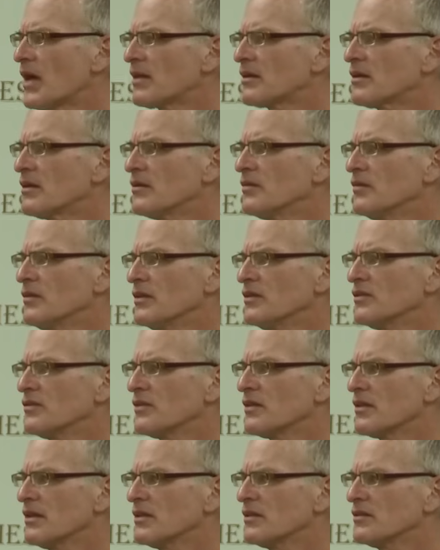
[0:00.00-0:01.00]
not
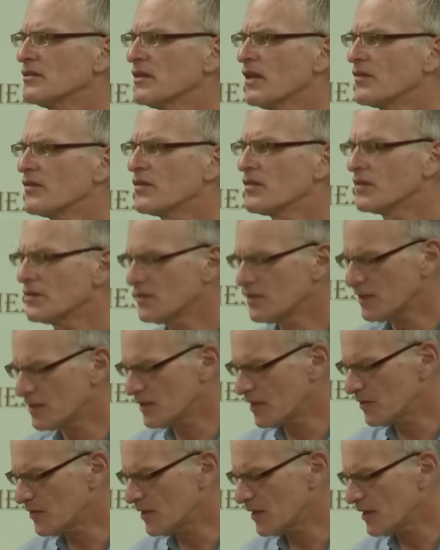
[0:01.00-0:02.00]
convinced things have
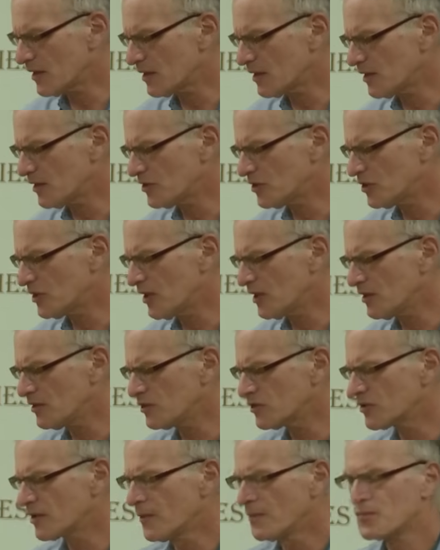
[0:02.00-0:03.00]
significantly
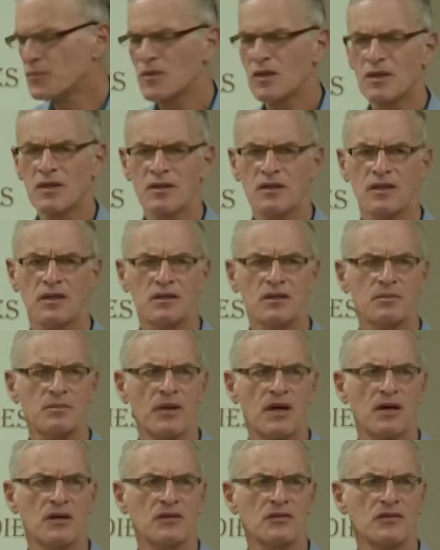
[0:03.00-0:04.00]
changed, that the
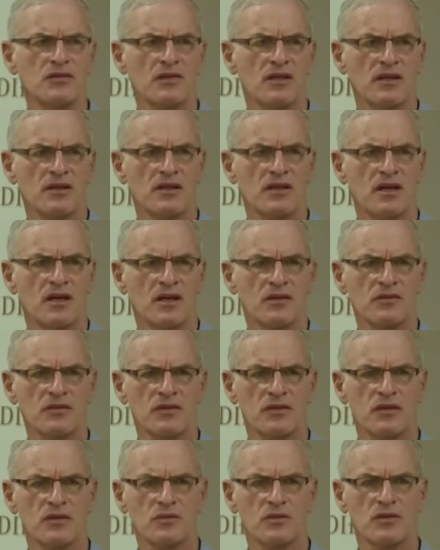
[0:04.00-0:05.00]
Palestine
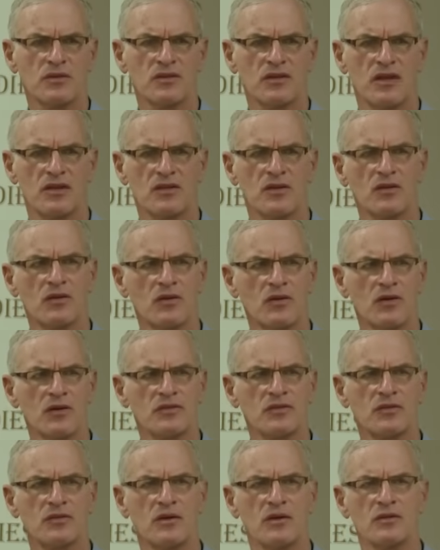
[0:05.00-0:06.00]
conflict was at a
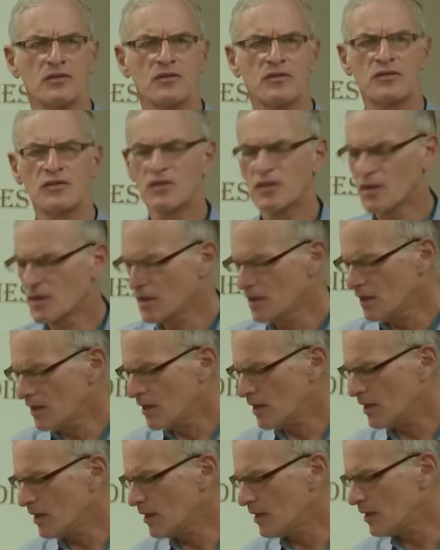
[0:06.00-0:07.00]
crossroads.
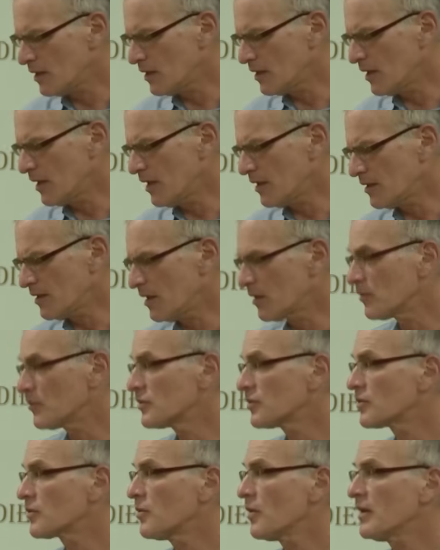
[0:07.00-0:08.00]
And that it
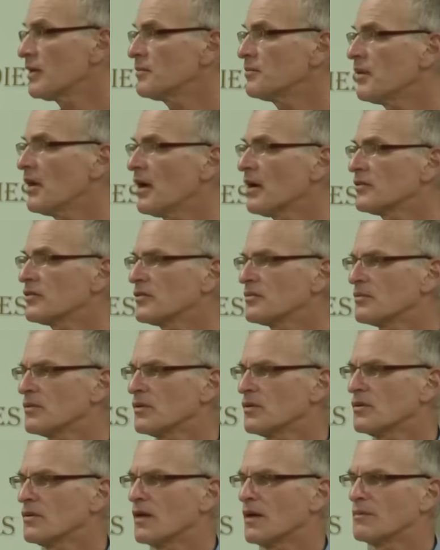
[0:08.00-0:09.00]
was quite
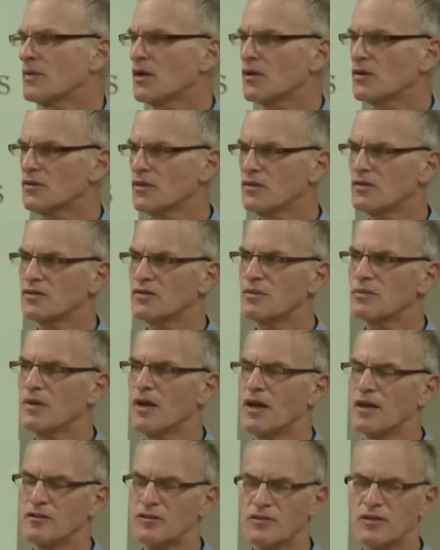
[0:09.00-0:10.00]
possible, I'm not going to use the
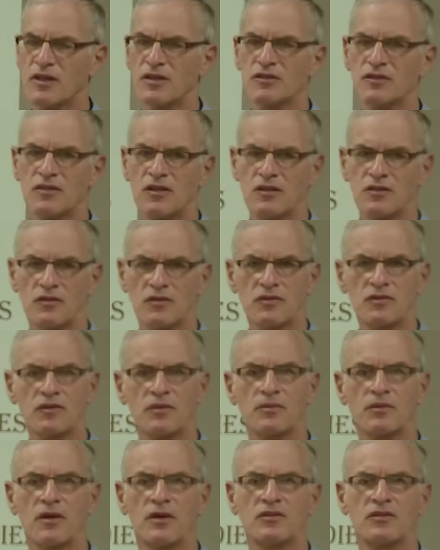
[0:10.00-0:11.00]
past tense, I'll use
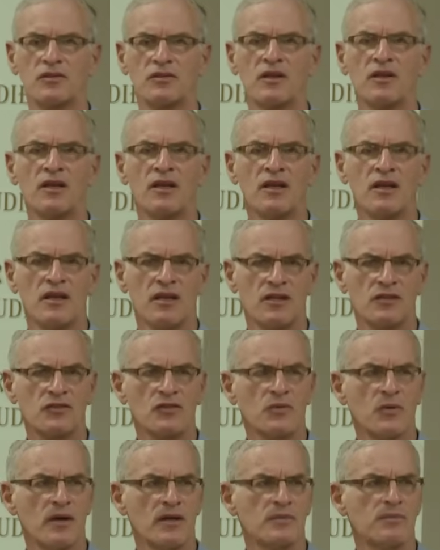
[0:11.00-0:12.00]
the present, it's
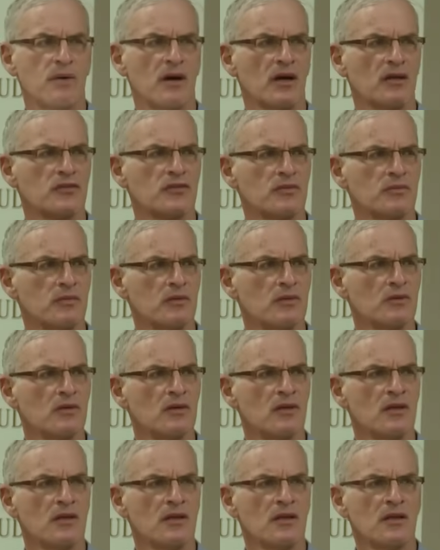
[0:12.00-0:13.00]
quite possible
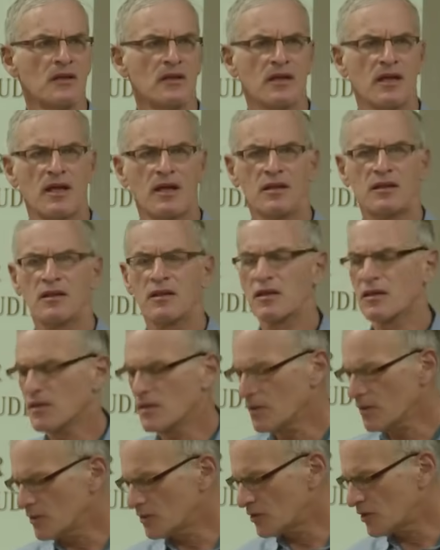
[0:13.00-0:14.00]

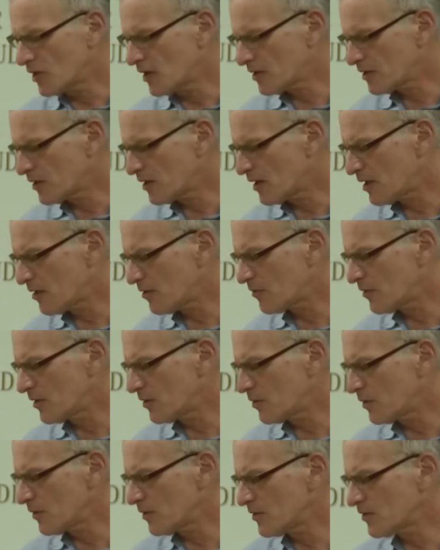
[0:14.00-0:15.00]
that John Kerry
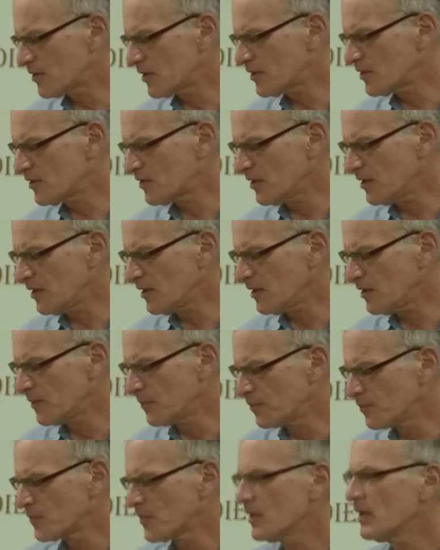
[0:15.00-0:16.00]
will succeed
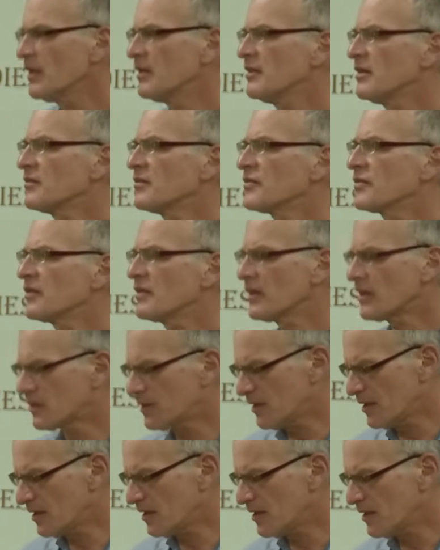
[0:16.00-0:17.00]
in
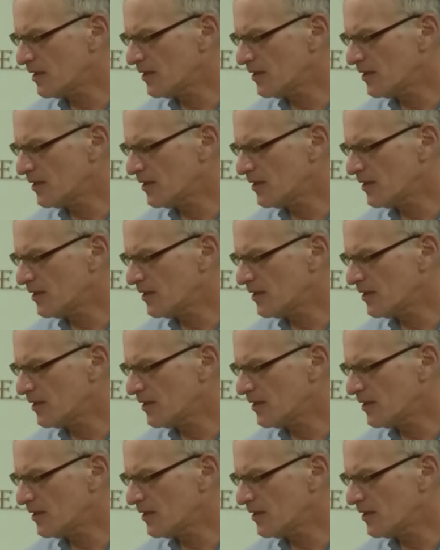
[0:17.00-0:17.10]
inflicting a